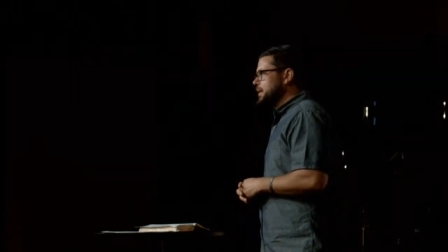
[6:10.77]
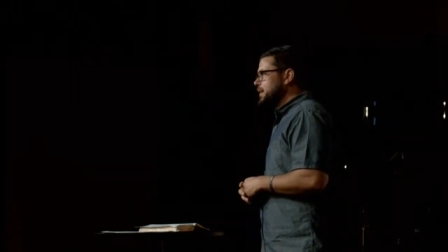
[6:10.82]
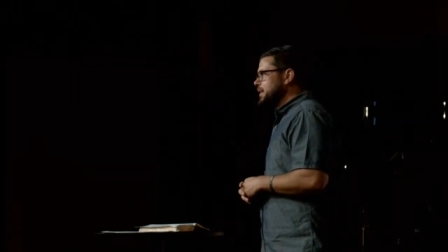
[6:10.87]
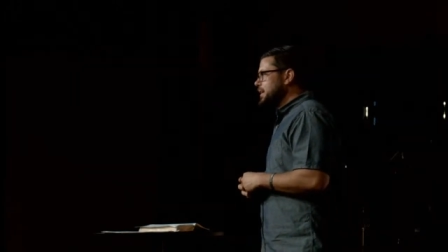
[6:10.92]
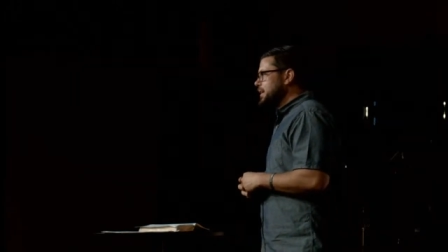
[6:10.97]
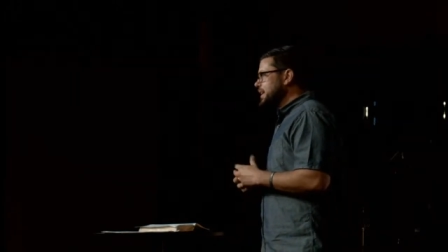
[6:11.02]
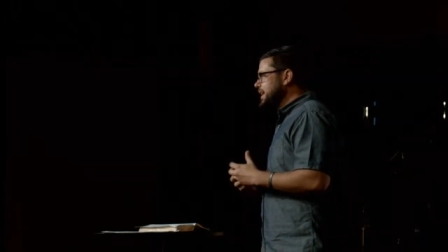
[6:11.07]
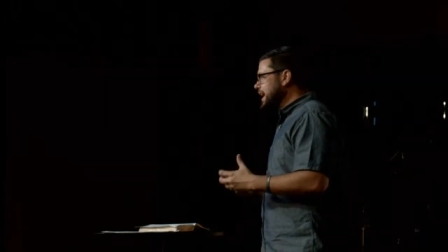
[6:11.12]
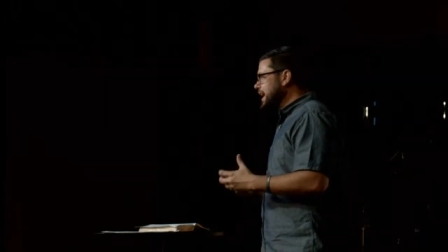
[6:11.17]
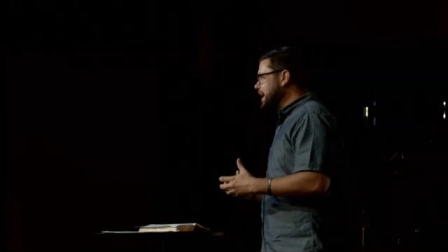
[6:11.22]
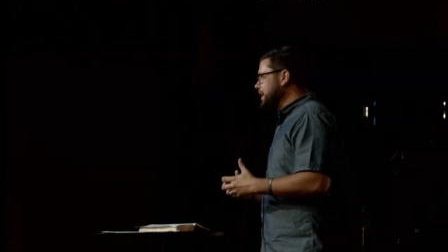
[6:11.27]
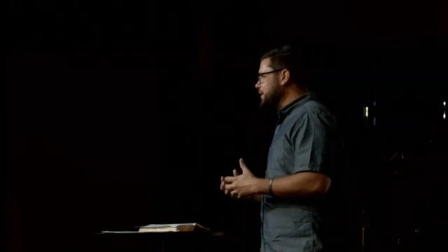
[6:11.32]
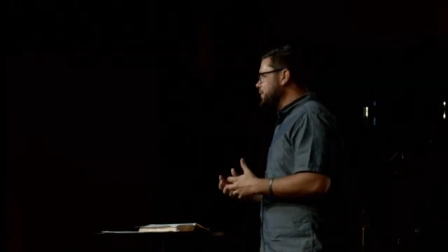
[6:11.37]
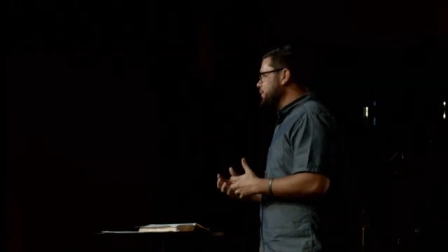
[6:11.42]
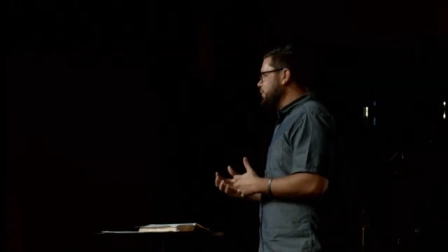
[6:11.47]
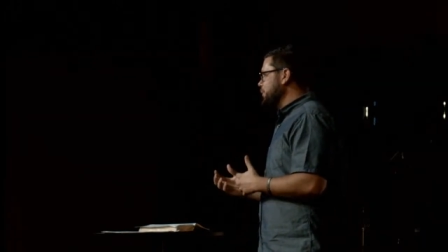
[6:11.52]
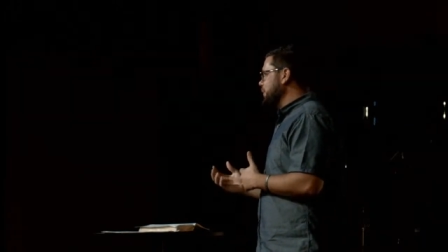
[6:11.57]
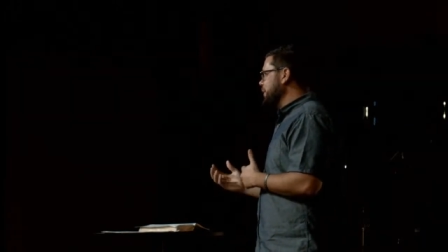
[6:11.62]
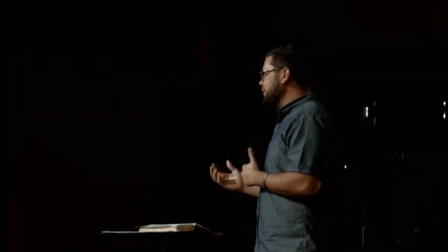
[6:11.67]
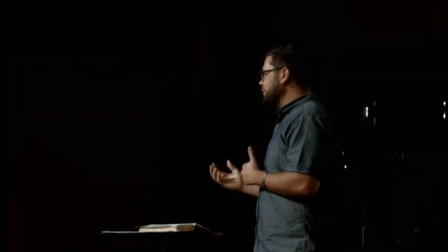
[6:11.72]
Yet,
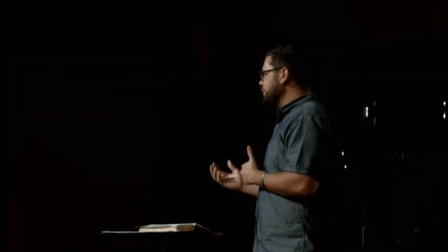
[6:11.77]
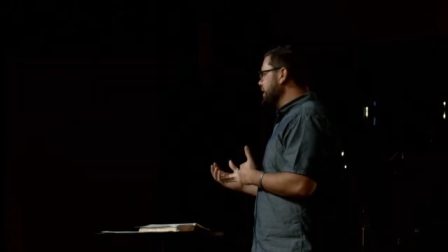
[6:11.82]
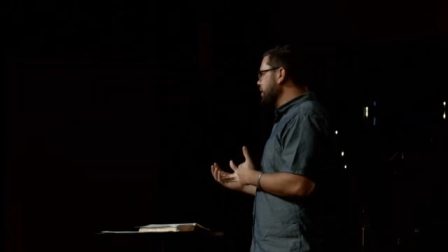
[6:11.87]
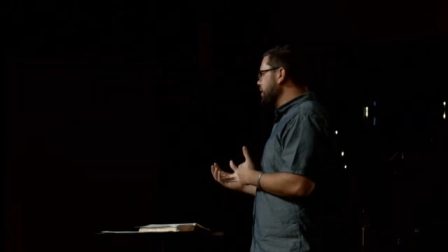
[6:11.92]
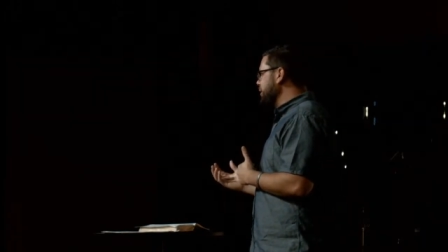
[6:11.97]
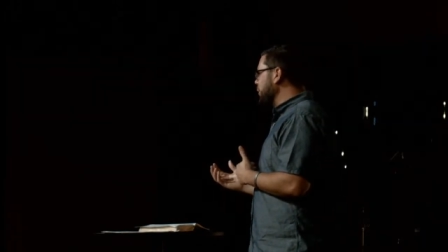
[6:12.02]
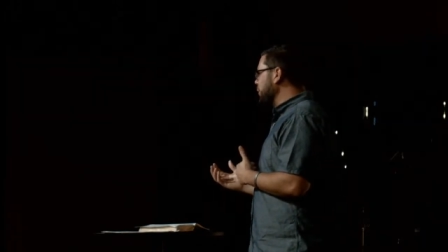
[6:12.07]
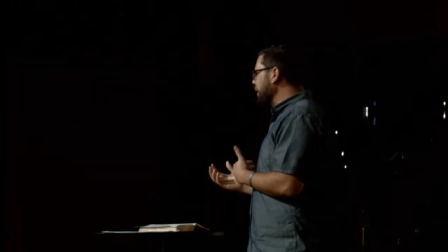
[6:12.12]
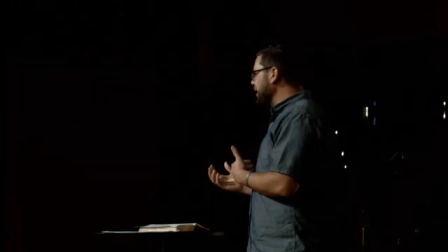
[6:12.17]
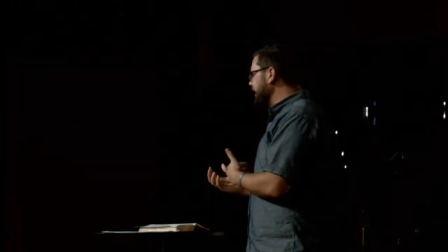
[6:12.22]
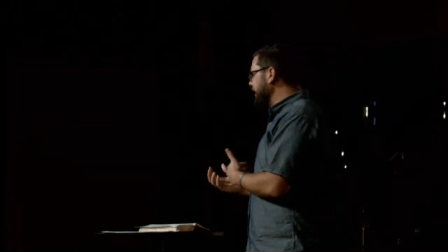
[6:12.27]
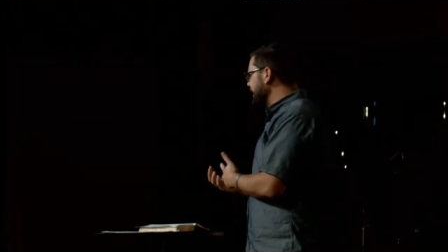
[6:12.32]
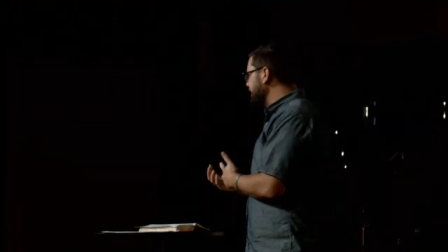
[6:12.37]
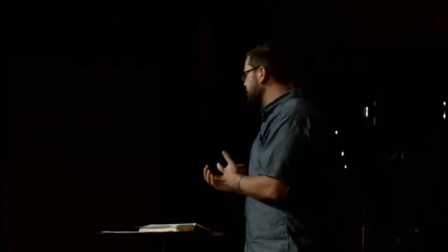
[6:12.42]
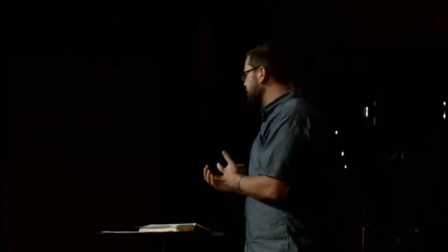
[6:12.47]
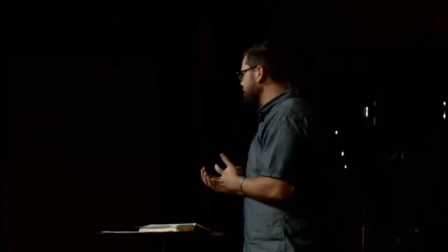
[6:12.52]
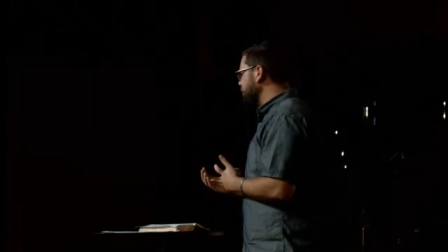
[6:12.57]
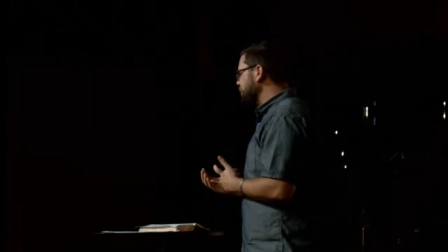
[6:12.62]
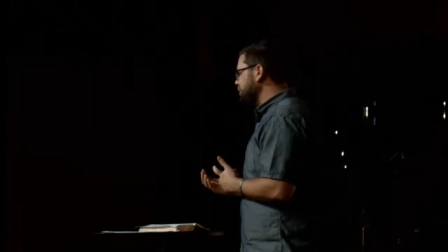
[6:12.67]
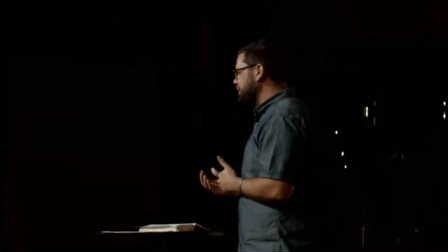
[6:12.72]
when we are working
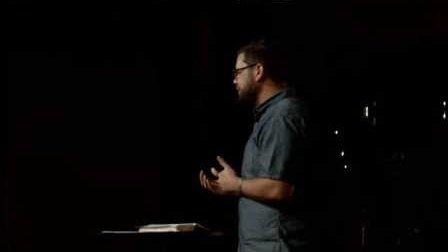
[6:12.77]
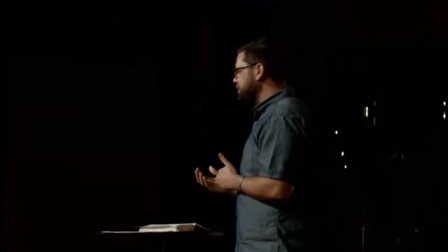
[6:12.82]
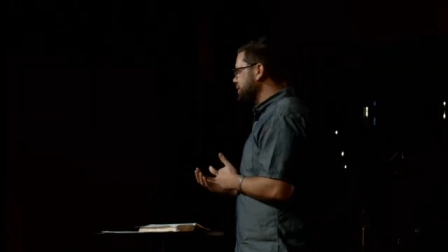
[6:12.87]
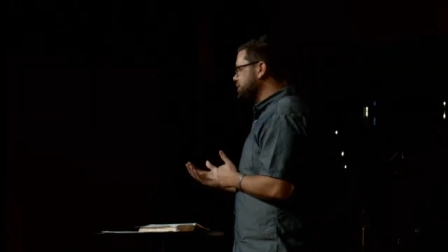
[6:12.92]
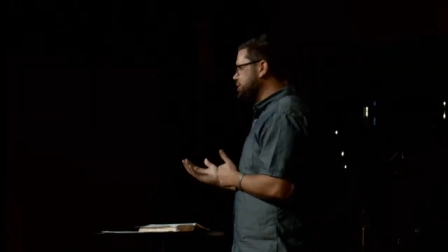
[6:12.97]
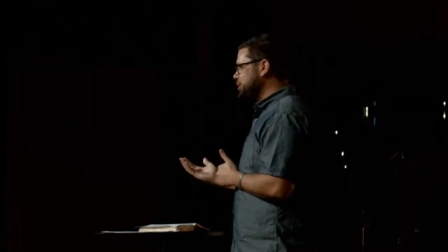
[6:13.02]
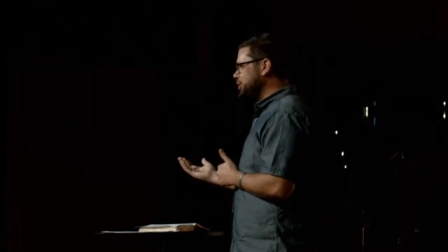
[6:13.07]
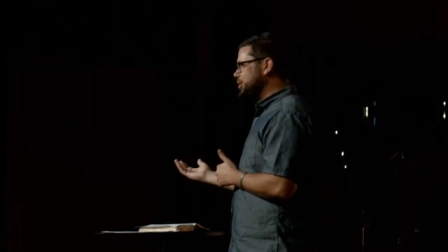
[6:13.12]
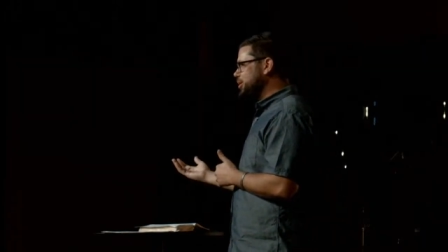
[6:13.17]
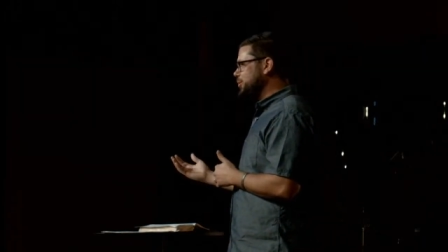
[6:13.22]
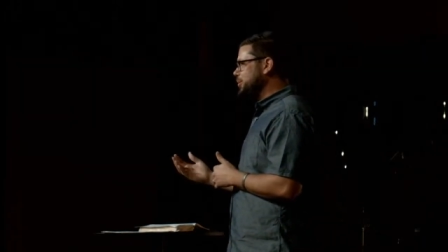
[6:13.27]
shoulder to shoulder,